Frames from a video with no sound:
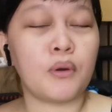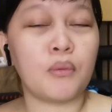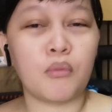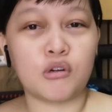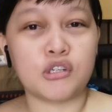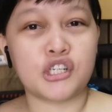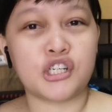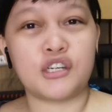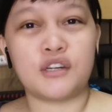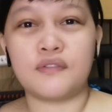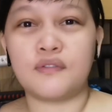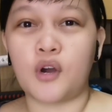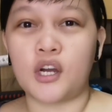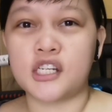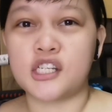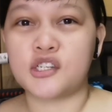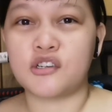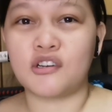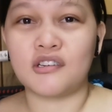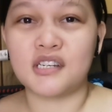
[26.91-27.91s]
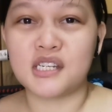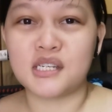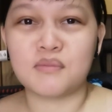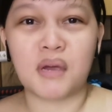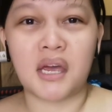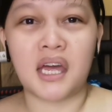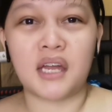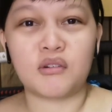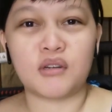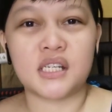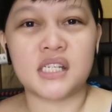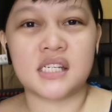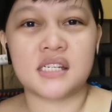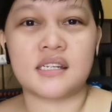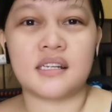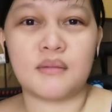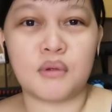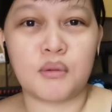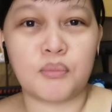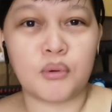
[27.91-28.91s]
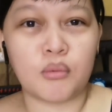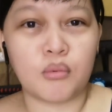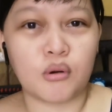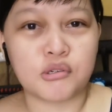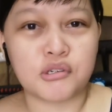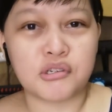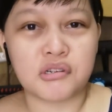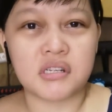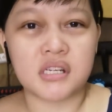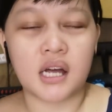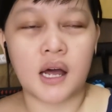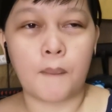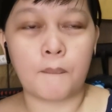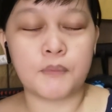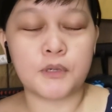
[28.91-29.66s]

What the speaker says: promotion of Watson's, may ano kasi sila may promotion